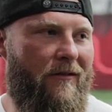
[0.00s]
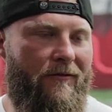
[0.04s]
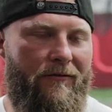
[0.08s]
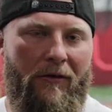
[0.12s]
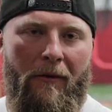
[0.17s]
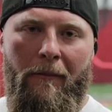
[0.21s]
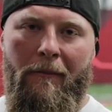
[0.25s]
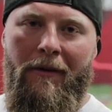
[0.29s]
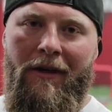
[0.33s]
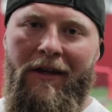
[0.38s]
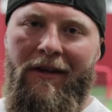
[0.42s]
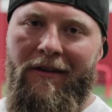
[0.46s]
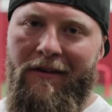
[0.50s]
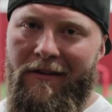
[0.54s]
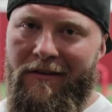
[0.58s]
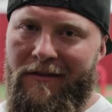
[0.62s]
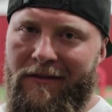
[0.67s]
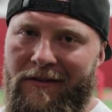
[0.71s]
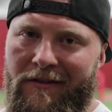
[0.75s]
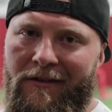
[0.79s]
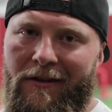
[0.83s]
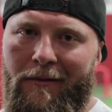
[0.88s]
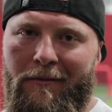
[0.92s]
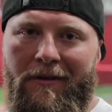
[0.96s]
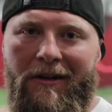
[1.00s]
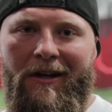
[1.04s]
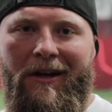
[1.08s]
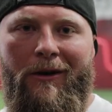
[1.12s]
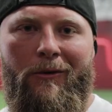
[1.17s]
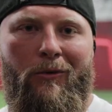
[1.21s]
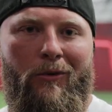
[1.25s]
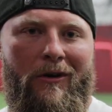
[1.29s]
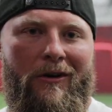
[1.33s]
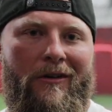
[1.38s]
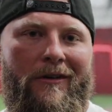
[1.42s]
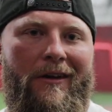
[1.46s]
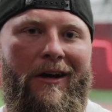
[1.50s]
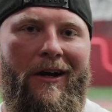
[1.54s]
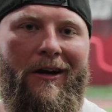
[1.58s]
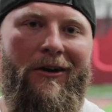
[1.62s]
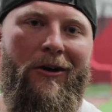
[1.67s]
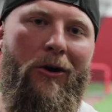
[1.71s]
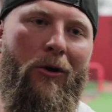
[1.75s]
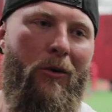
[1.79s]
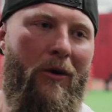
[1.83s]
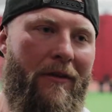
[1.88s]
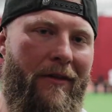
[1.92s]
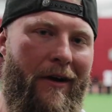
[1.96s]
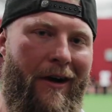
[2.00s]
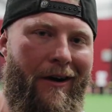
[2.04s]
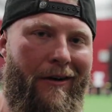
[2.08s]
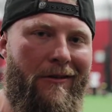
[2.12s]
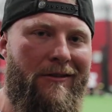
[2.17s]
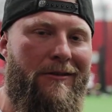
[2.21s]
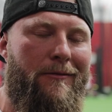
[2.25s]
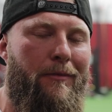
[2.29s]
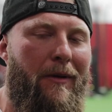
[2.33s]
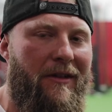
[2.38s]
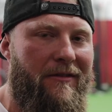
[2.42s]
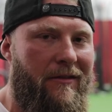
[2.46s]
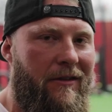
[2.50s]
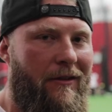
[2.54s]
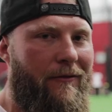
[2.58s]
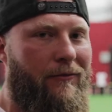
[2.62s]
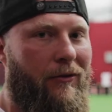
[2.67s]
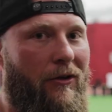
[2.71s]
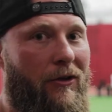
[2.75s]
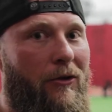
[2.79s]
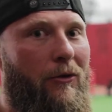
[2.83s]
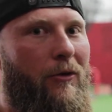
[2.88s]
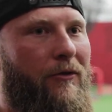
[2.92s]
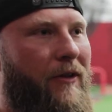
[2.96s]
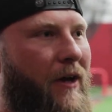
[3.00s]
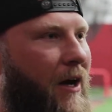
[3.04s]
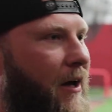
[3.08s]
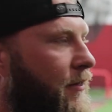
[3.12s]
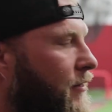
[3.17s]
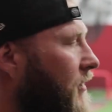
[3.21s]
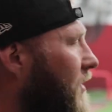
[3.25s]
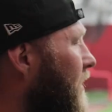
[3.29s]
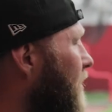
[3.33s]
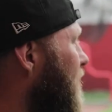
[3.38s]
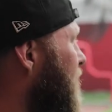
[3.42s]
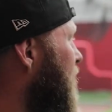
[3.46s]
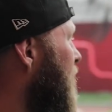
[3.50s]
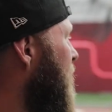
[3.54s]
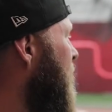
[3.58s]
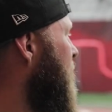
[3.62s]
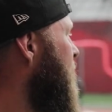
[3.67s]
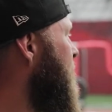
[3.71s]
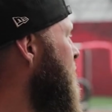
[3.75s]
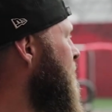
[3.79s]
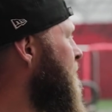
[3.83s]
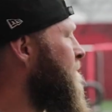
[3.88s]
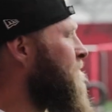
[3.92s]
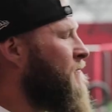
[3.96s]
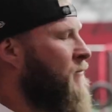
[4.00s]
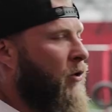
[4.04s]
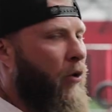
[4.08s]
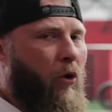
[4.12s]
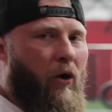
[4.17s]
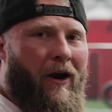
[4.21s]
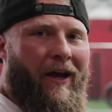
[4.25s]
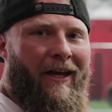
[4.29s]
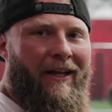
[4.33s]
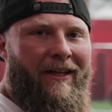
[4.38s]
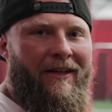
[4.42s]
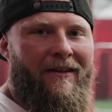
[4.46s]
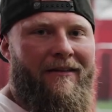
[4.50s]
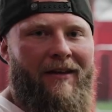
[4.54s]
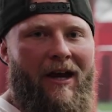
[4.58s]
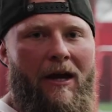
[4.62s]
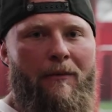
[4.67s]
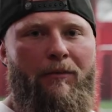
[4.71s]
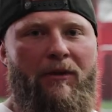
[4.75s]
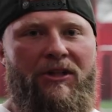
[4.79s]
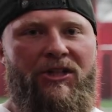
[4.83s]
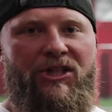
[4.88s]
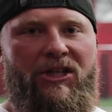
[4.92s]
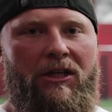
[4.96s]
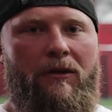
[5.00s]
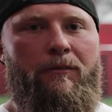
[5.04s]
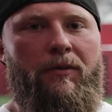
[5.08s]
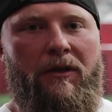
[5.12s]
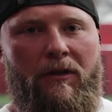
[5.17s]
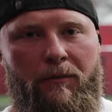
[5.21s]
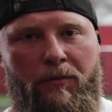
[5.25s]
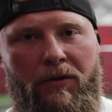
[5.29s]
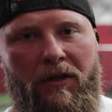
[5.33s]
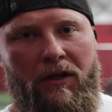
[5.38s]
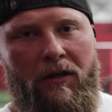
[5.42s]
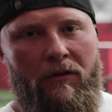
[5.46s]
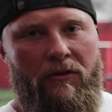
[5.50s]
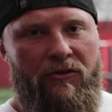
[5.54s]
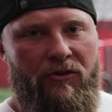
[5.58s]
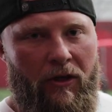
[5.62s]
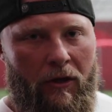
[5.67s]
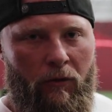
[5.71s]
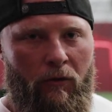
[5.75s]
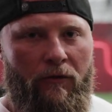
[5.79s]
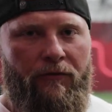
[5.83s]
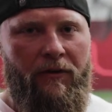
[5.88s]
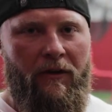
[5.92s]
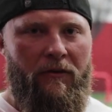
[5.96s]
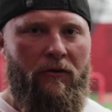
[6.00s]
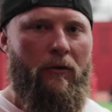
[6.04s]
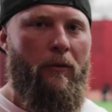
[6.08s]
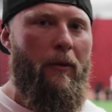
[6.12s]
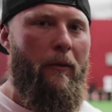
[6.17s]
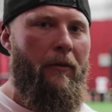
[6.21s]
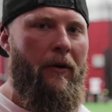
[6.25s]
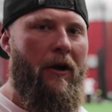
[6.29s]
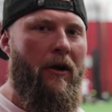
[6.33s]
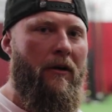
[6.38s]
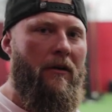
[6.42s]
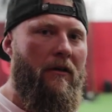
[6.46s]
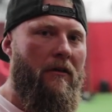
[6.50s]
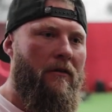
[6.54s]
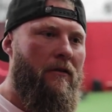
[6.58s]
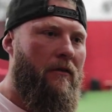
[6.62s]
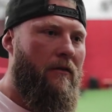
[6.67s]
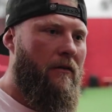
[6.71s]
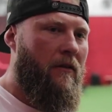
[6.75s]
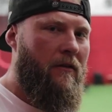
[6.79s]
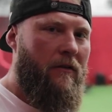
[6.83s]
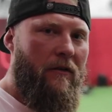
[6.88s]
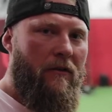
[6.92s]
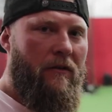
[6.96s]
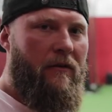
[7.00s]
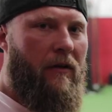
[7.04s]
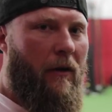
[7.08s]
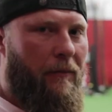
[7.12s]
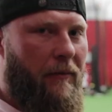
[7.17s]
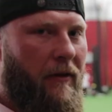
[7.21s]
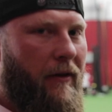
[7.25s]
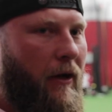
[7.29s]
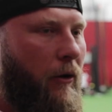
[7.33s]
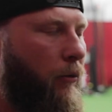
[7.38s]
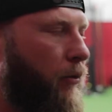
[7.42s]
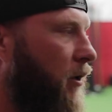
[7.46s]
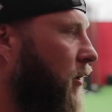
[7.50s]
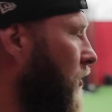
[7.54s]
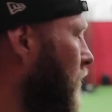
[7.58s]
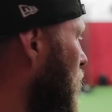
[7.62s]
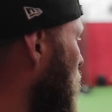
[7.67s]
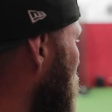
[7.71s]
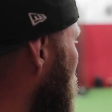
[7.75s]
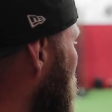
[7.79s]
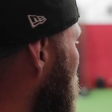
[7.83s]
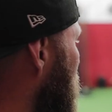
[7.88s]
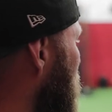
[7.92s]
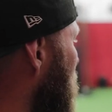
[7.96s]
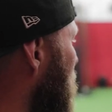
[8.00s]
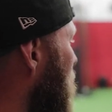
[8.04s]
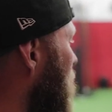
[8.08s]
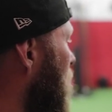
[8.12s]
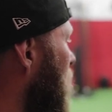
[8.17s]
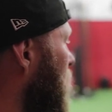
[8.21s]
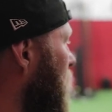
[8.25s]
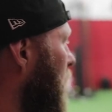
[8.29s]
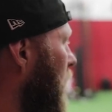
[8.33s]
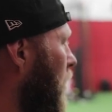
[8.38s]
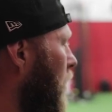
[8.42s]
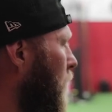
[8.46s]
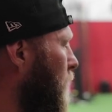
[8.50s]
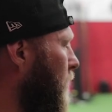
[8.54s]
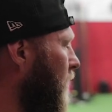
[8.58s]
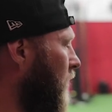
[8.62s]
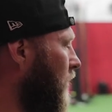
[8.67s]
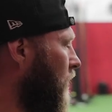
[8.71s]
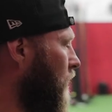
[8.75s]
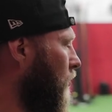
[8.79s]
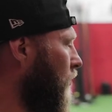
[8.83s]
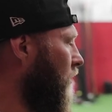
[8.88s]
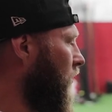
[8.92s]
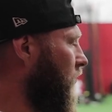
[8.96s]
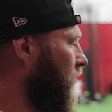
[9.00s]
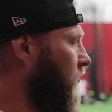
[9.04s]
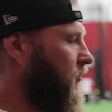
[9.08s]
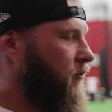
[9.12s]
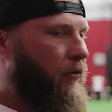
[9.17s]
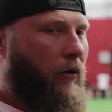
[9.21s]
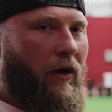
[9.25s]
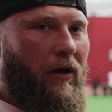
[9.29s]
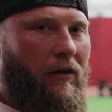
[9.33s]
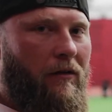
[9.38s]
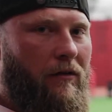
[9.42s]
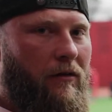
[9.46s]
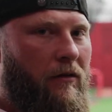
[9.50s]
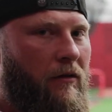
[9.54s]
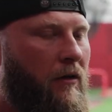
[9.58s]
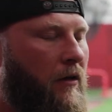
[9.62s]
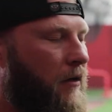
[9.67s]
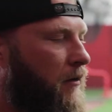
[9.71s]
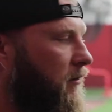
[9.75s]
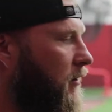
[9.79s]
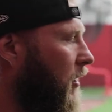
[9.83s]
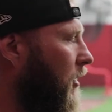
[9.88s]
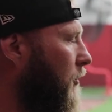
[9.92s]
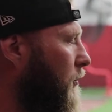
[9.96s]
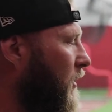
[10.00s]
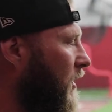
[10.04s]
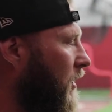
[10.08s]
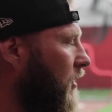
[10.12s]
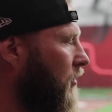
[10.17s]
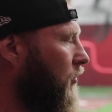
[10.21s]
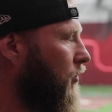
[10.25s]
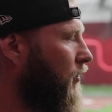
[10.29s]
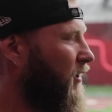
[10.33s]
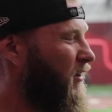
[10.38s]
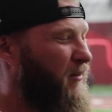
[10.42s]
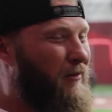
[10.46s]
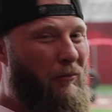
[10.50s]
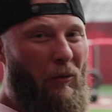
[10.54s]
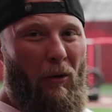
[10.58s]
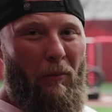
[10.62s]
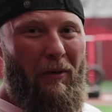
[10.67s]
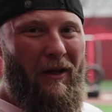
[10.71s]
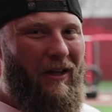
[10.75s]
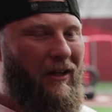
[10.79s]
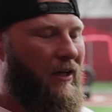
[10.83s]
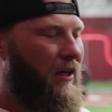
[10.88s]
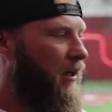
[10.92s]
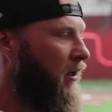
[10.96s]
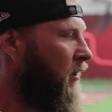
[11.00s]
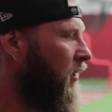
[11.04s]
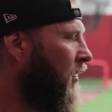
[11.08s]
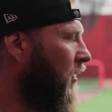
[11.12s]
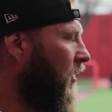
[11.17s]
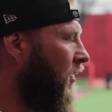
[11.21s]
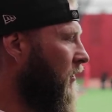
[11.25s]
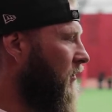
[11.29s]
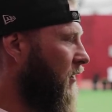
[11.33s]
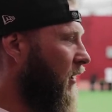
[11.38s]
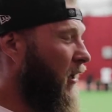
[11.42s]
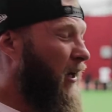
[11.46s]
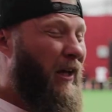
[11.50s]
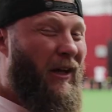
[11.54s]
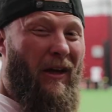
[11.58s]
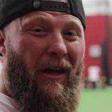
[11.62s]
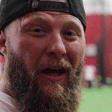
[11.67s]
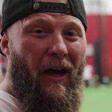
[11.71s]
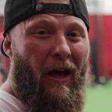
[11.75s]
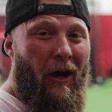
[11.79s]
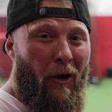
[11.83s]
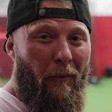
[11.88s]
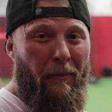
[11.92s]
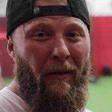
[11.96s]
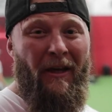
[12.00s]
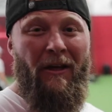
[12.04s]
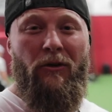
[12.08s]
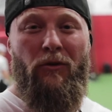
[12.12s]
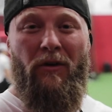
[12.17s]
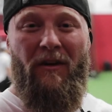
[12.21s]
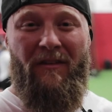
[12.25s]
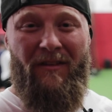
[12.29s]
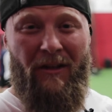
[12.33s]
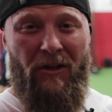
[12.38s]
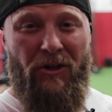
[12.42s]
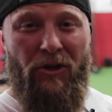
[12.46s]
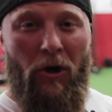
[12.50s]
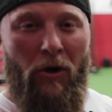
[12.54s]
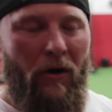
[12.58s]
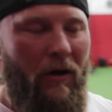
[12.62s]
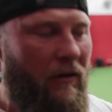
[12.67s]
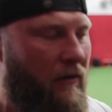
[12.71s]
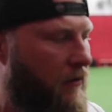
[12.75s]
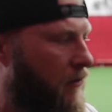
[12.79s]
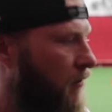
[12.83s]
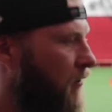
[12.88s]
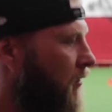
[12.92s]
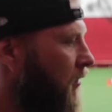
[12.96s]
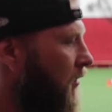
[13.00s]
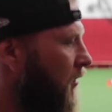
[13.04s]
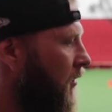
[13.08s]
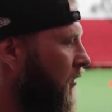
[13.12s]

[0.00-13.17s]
For me, this is something I will not go without, especially for youth athletes or any type of GPP, general physical preparedness. This is something that we use to help increase strength, to help increase mobility, to help increase endurance.